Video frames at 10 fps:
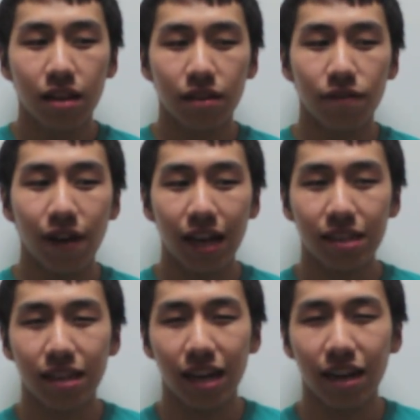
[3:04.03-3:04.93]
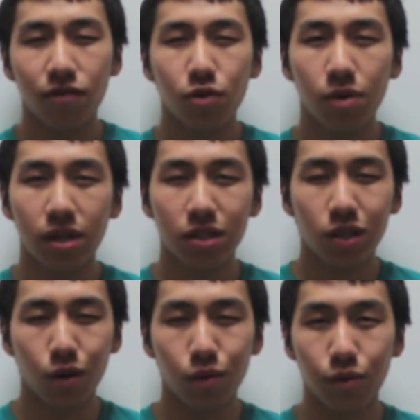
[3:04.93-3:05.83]
the fact that everyone is
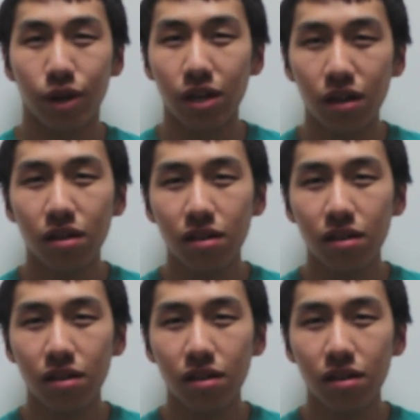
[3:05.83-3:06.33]
so real